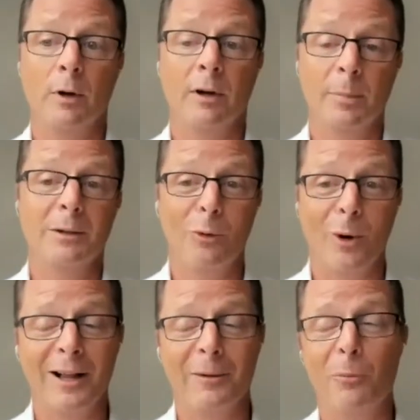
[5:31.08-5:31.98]
we've been
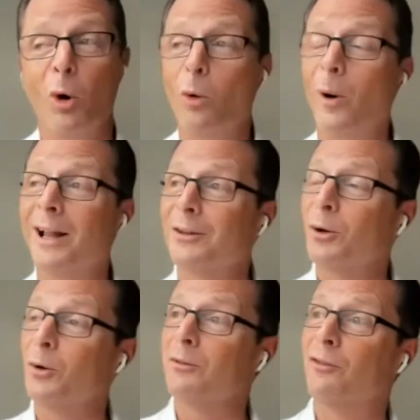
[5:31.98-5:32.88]
more well
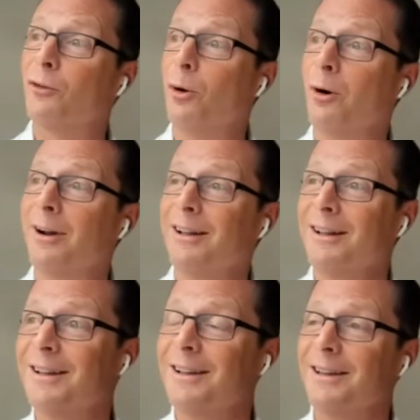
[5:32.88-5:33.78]
known for,
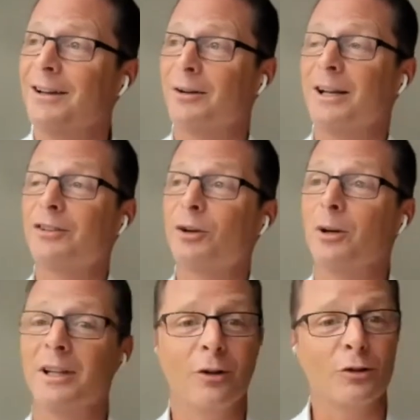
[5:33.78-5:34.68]
let's
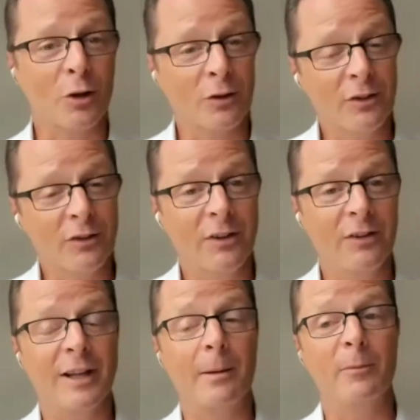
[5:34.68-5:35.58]
call it the transit
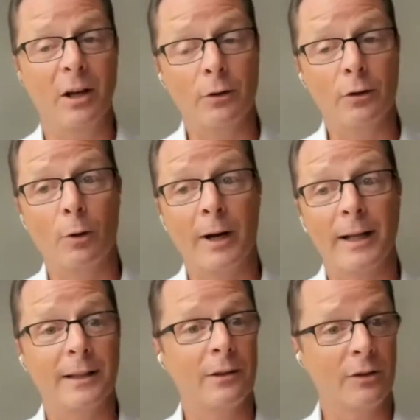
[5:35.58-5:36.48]
system, the
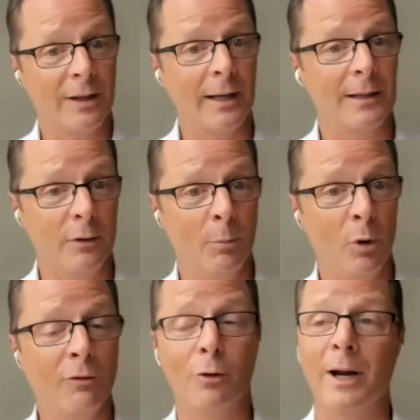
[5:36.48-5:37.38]
underground and the slightly
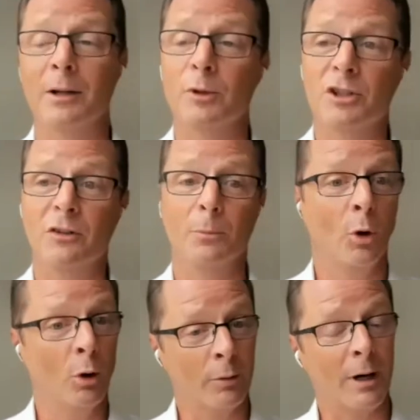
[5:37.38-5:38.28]
above ground, which is
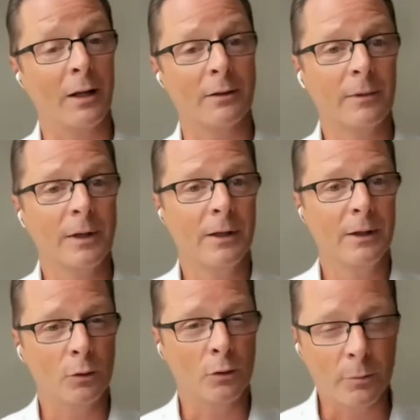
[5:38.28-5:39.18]
more around,
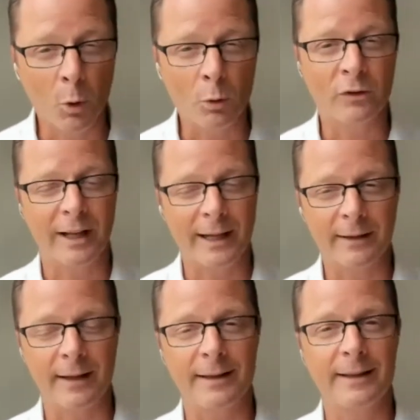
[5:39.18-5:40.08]
small
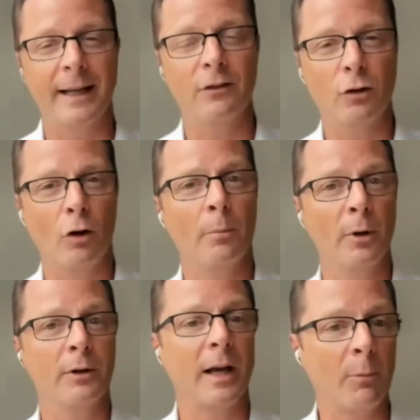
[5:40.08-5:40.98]
cells and dense
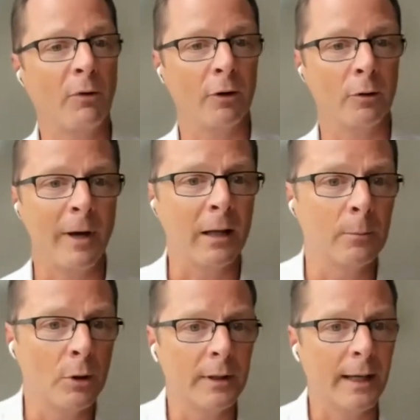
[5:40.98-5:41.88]
urban type of
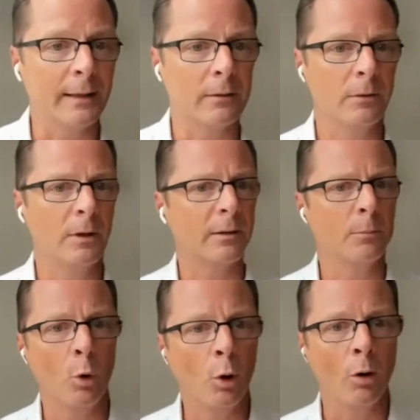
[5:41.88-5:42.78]
environment that
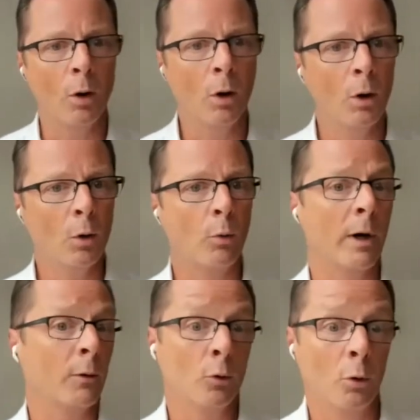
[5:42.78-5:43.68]
more
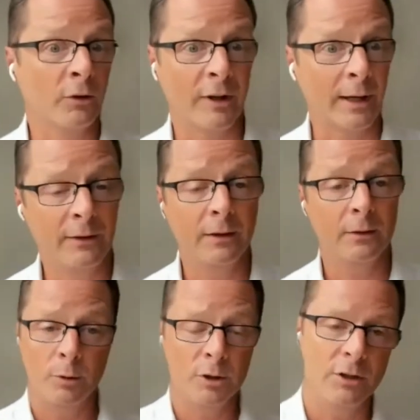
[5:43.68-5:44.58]
where rural sites
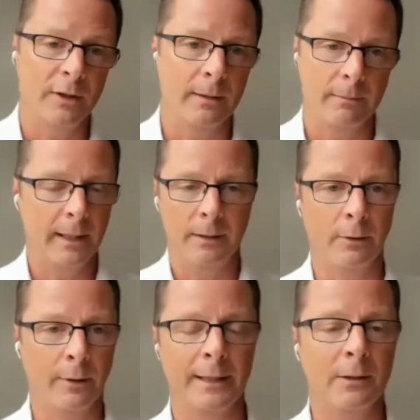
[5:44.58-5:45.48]
is, which is,
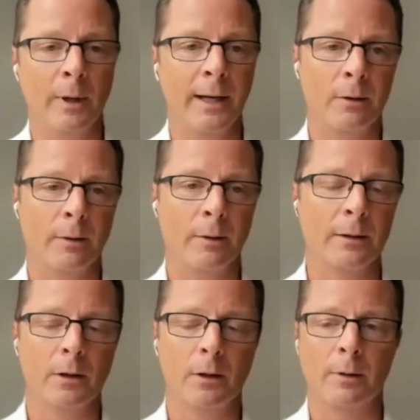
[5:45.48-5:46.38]
anywhere
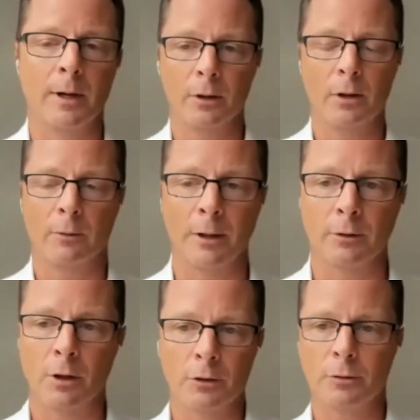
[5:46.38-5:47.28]
around
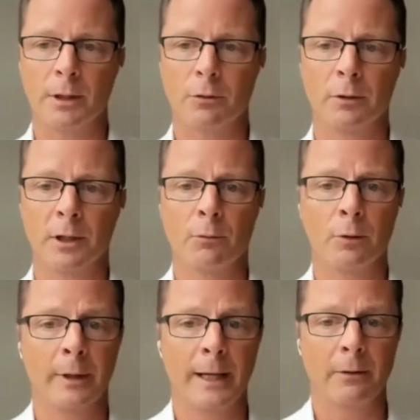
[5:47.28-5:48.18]
the country, including
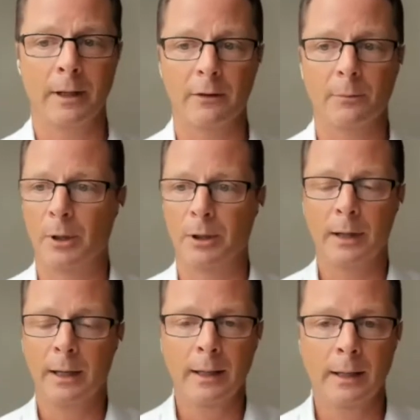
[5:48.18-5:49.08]
rural areas. But,
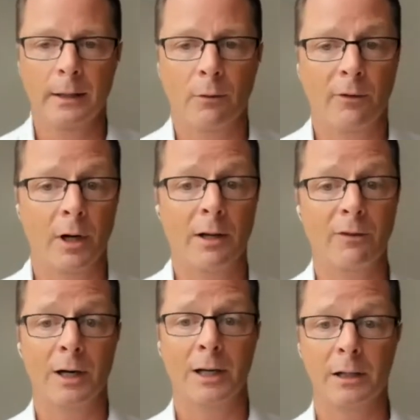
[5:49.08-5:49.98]
very,
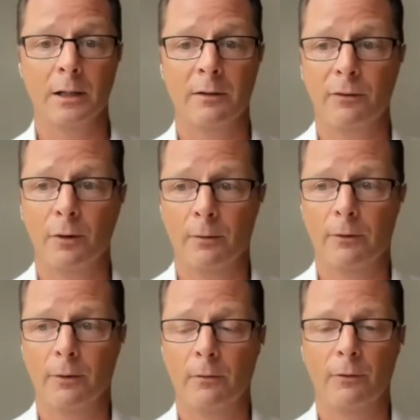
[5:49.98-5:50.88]
very clearly
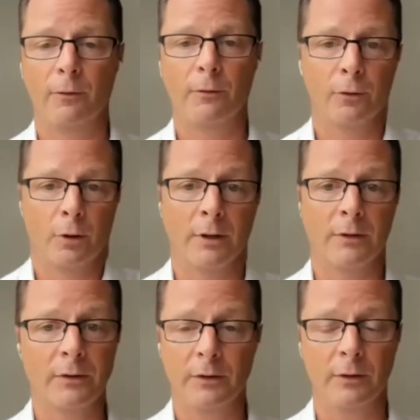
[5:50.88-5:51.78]
for us,
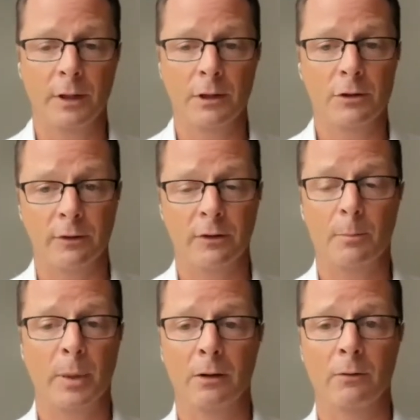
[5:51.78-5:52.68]
this is an interesting
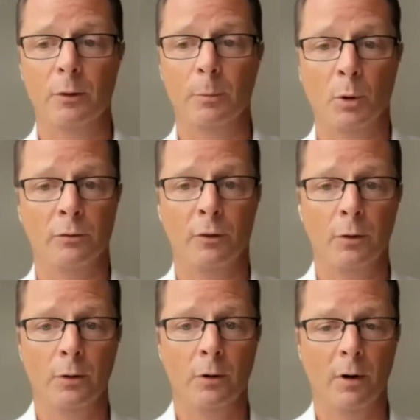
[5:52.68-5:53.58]
part of the
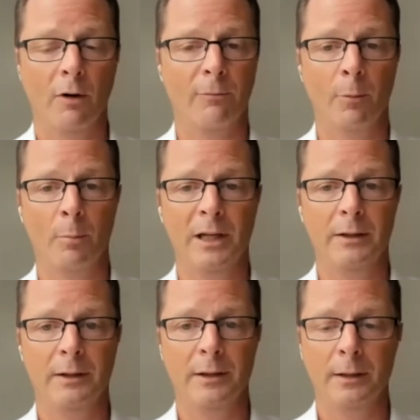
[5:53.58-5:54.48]
portfolio of
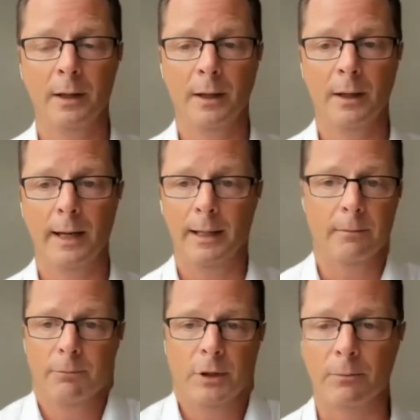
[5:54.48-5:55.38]
Mobility.
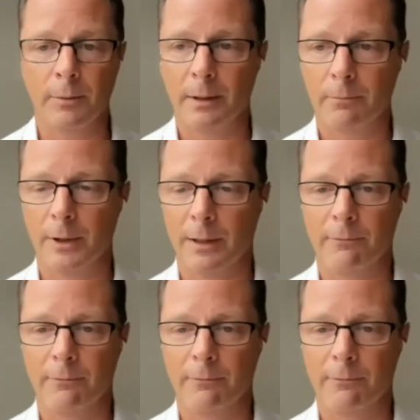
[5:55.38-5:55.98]
And, we